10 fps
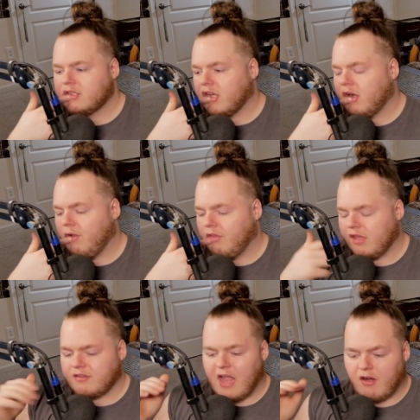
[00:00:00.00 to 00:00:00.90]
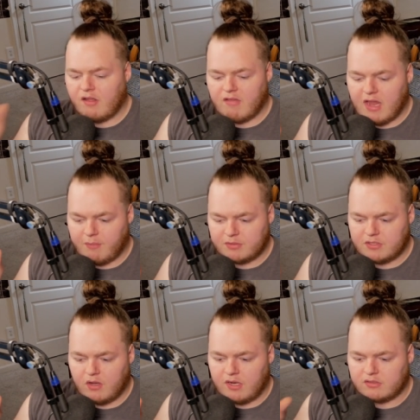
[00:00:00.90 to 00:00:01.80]
So the entirety of that
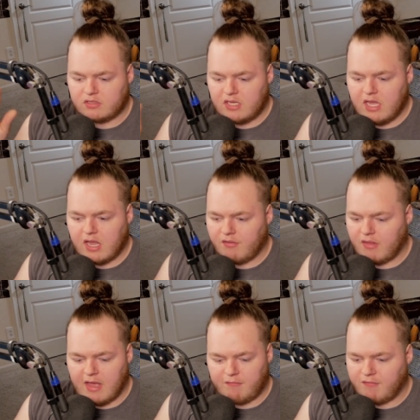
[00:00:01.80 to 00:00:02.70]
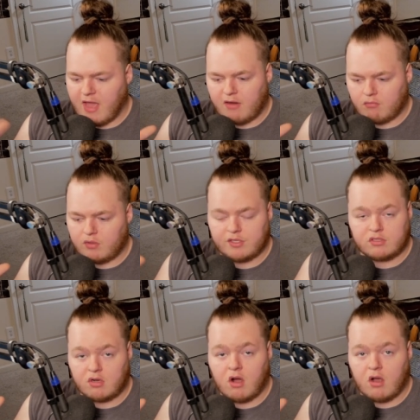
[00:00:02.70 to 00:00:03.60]
episode and seeing that fight really
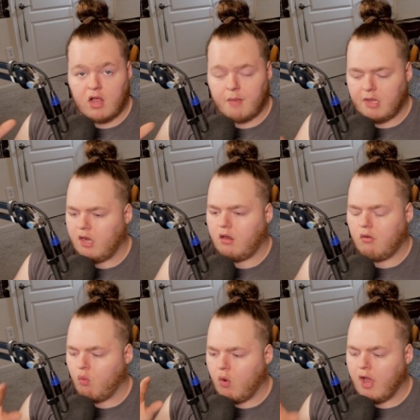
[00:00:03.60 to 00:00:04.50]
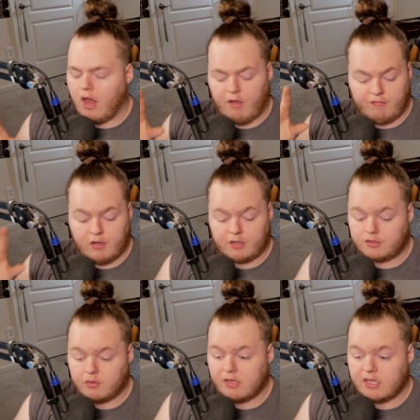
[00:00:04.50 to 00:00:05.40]
start, I mean, what a
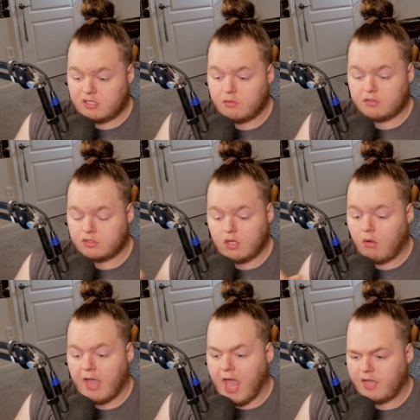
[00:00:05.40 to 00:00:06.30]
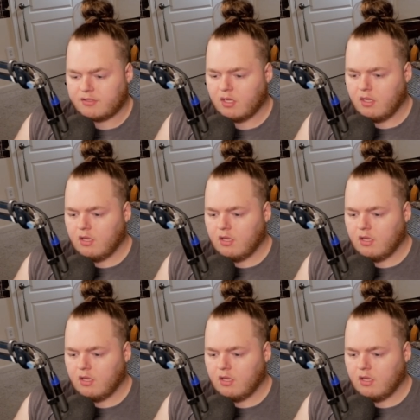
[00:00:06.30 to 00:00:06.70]
fucking treat. That shit was so gas.